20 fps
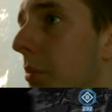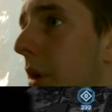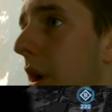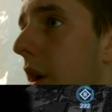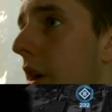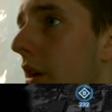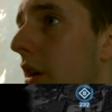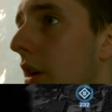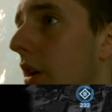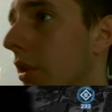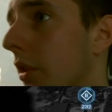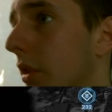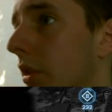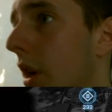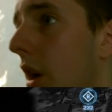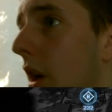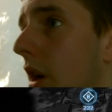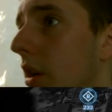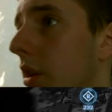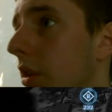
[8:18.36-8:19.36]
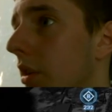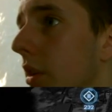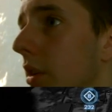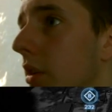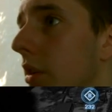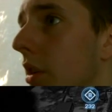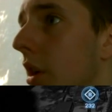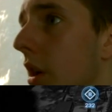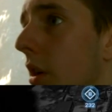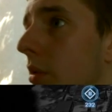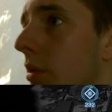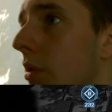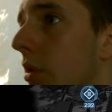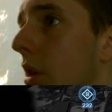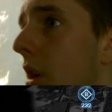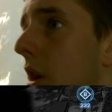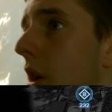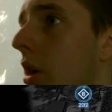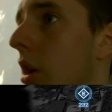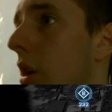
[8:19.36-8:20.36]
Predator and his guy,
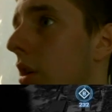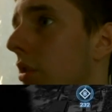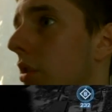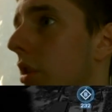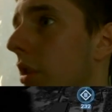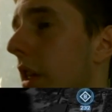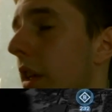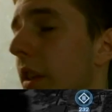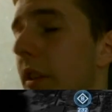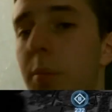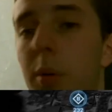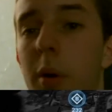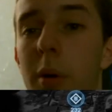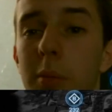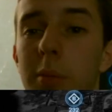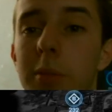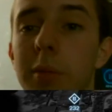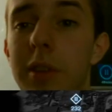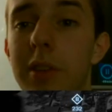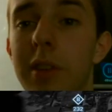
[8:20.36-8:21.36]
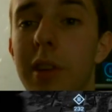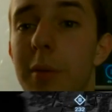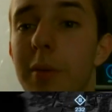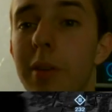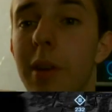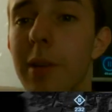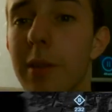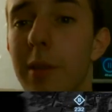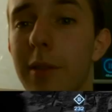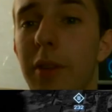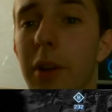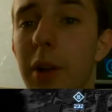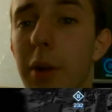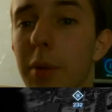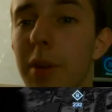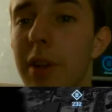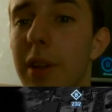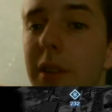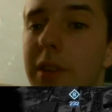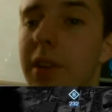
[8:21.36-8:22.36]
that's the problem with sometimes
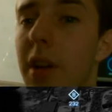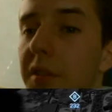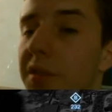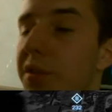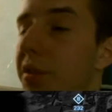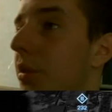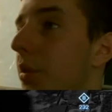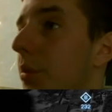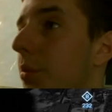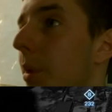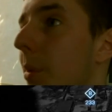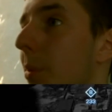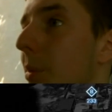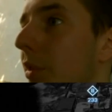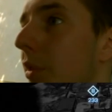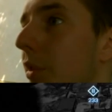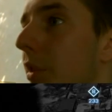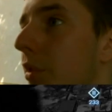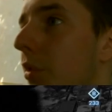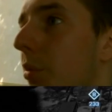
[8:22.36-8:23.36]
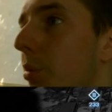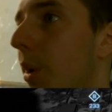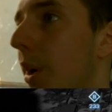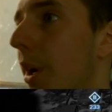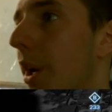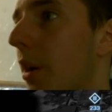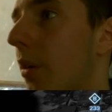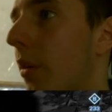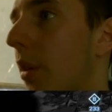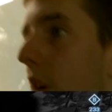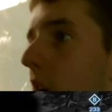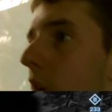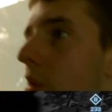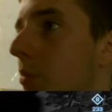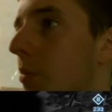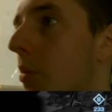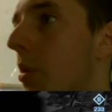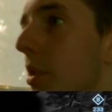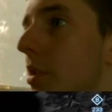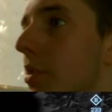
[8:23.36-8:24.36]
filming this stuff, is because people are so spread out. I
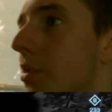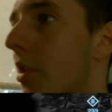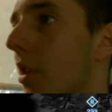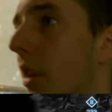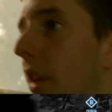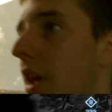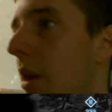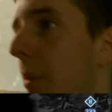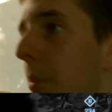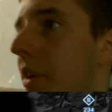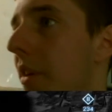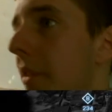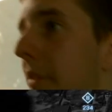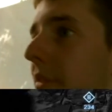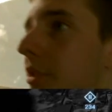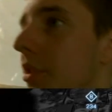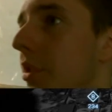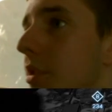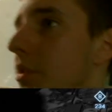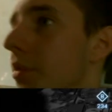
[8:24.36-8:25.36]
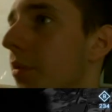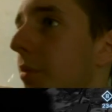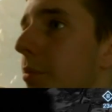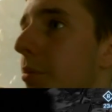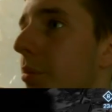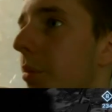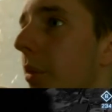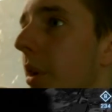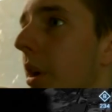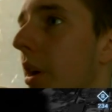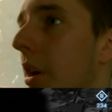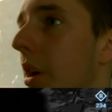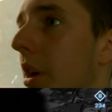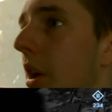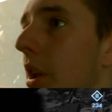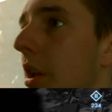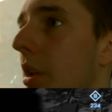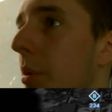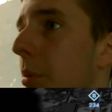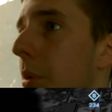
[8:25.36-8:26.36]
wanted to try and get a better footage of the
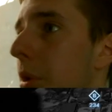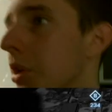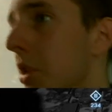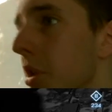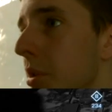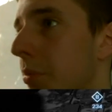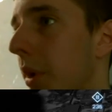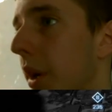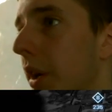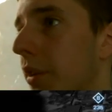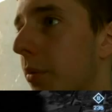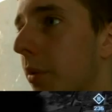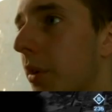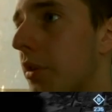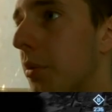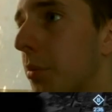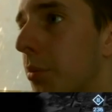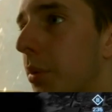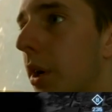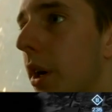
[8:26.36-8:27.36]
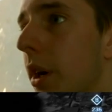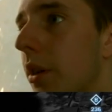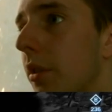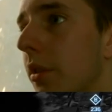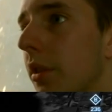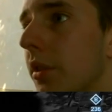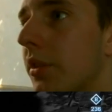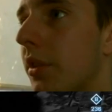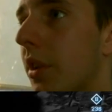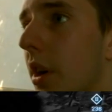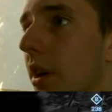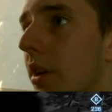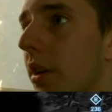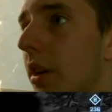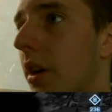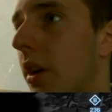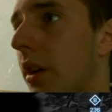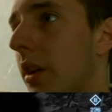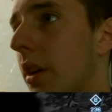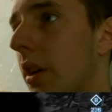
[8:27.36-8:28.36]
breaching, but I had to wait till Predator and his guy
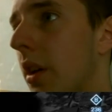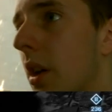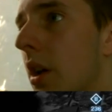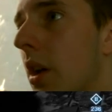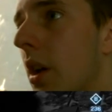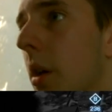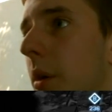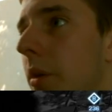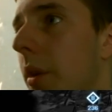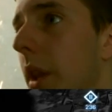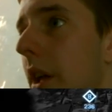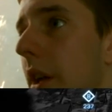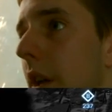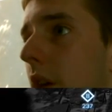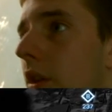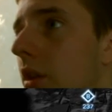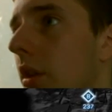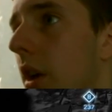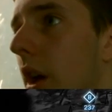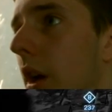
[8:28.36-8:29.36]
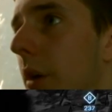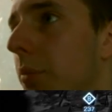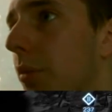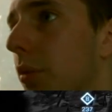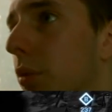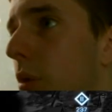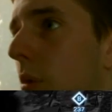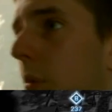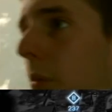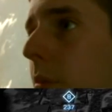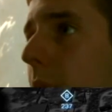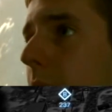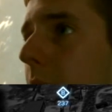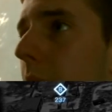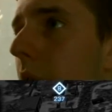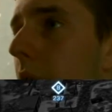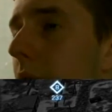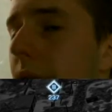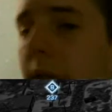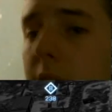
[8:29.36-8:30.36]
died. But they got swarmed
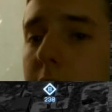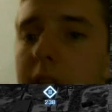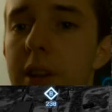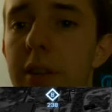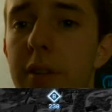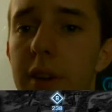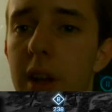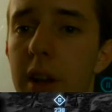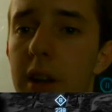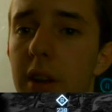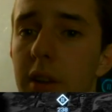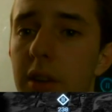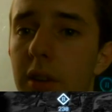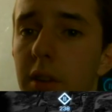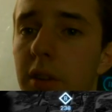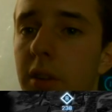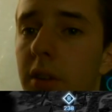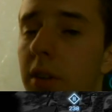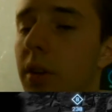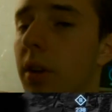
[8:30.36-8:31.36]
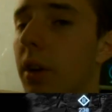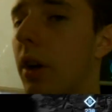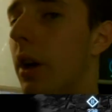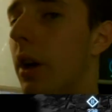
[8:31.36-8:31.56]
by 3 defenders.